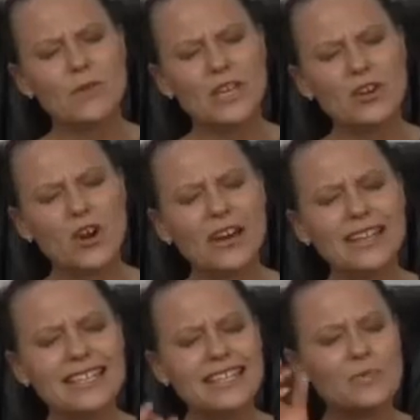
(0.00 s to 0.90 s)

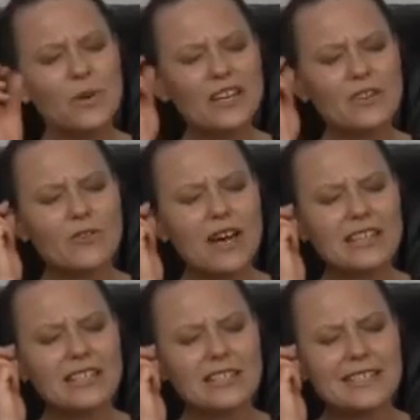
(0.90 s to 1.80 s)
because when you
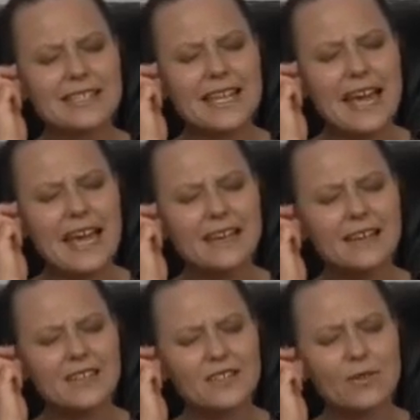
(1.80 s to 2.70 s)

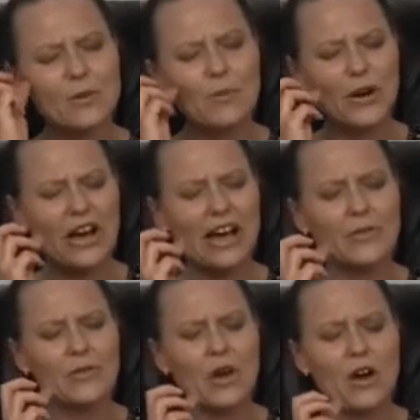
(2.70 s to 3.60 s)
understand the
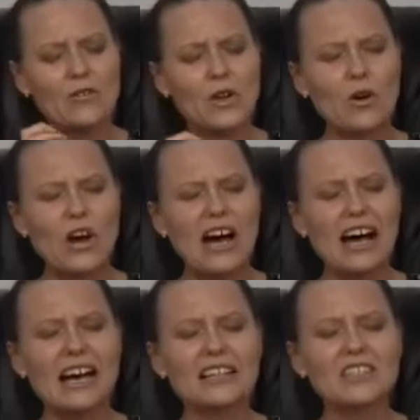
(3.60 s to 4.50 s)
path of your
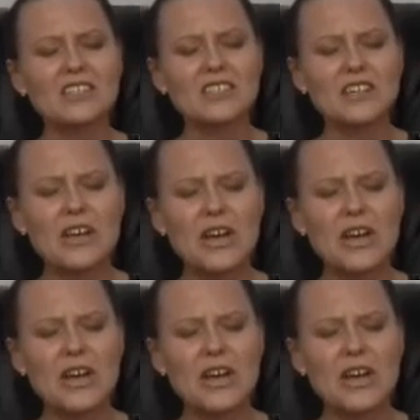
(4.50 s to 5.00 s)
heart,